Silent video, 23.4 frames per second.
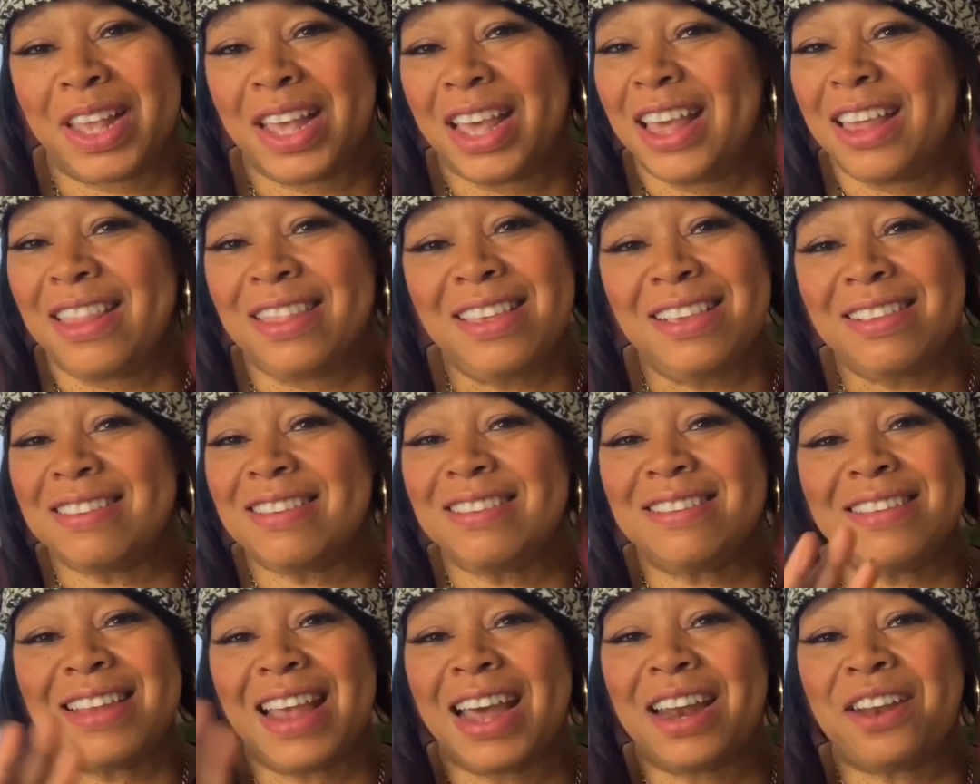This
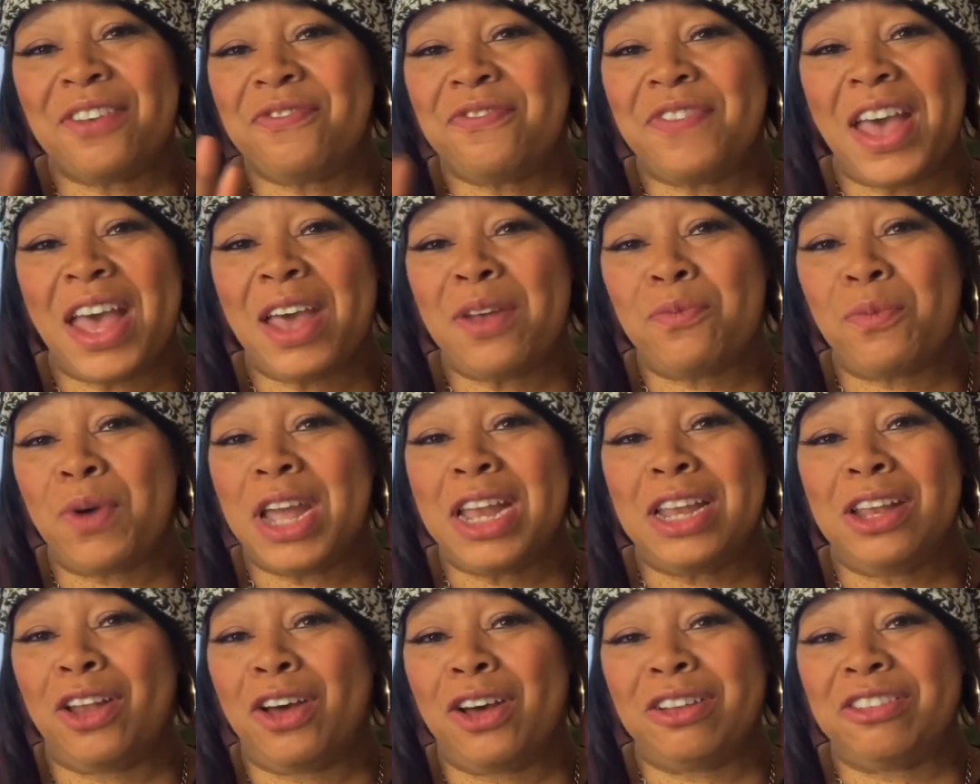is not a fat
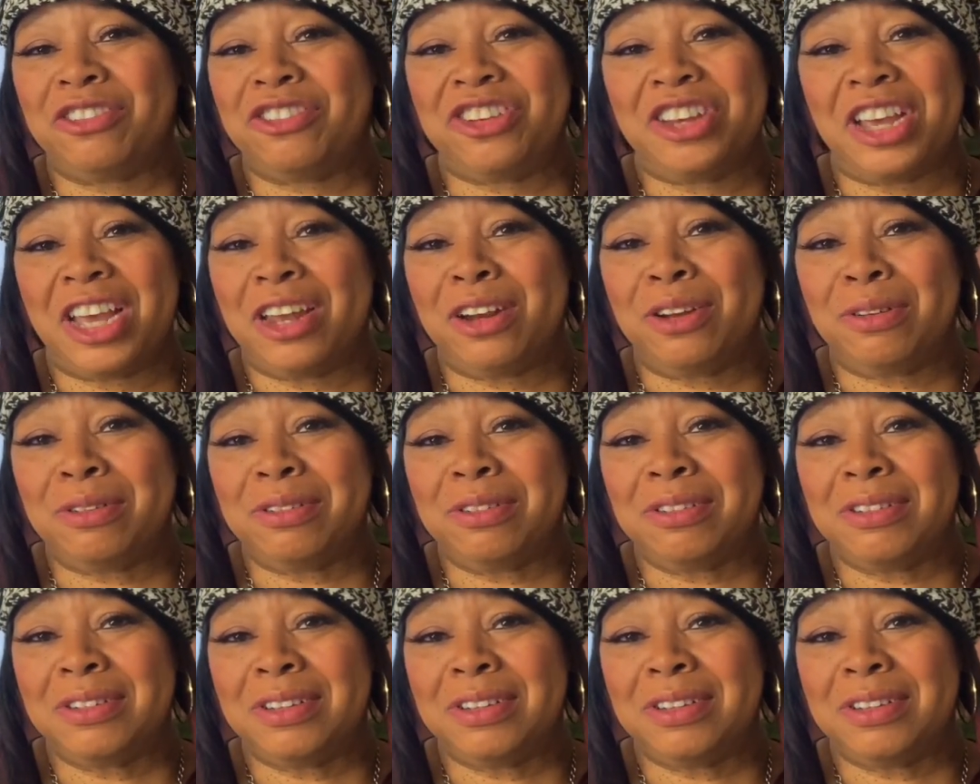weight loss channel.